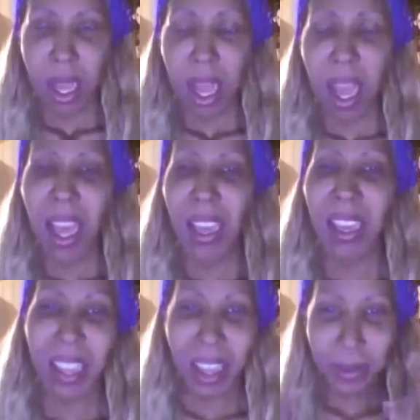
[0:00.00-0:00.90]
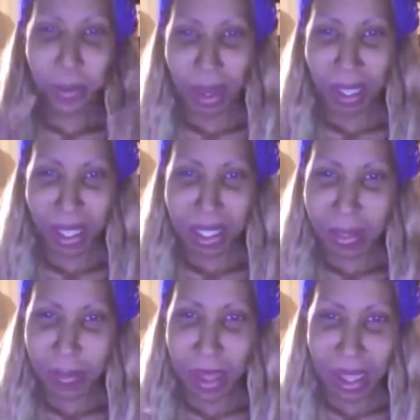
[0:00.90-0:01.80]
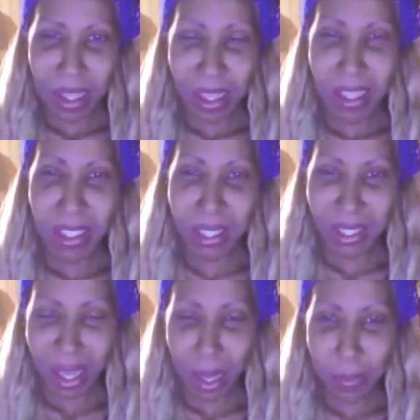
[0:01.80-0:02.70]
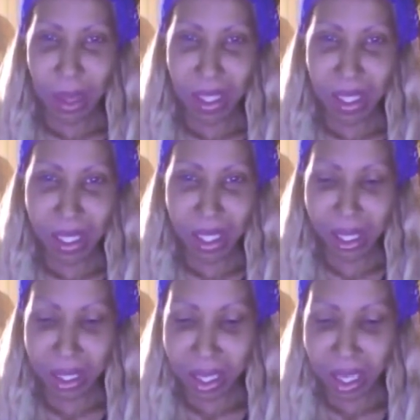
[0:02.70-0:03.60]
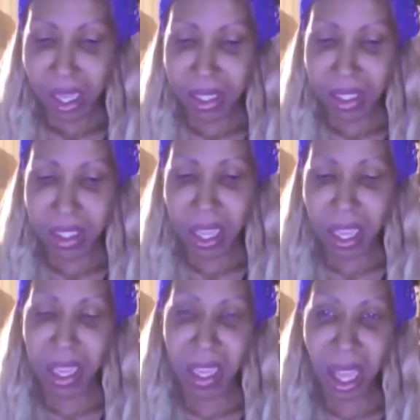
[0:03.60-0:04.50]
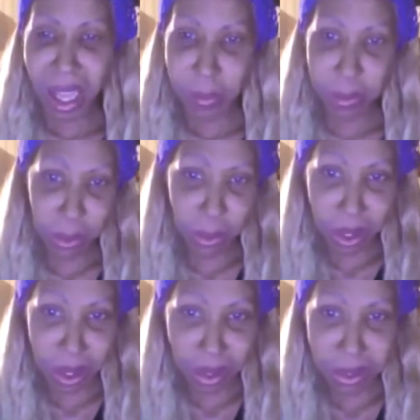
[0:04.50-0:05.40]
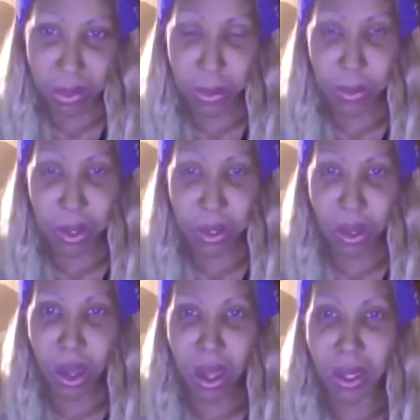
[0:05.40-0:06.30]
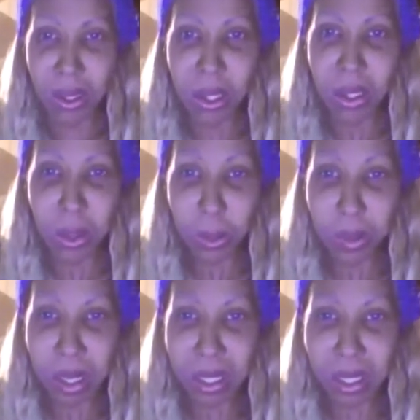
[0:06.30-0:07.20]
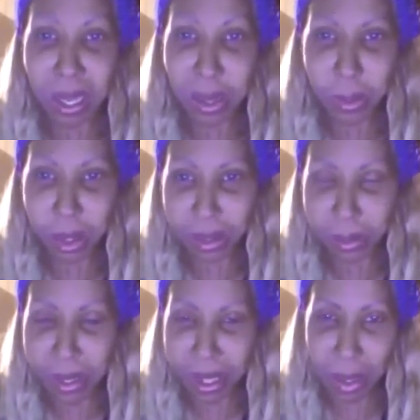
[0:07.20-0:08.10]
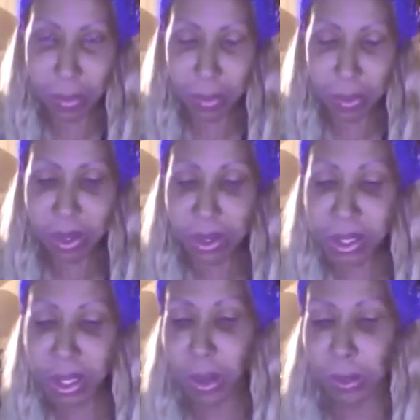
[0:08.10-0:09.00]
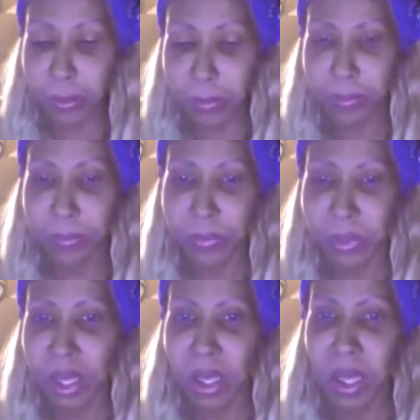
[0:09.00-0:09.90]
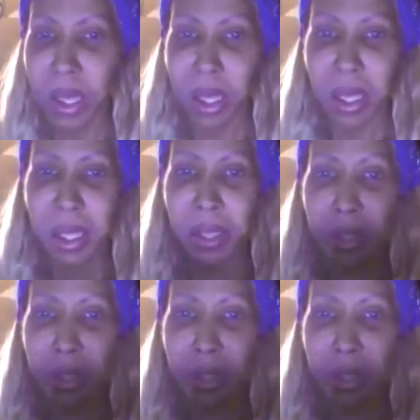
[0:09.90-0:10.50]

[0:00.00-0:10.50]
Hi everybody, it's me, Anson. I'm back again, and today I am doing a tutorial on Luminess airbrush makeup. So, here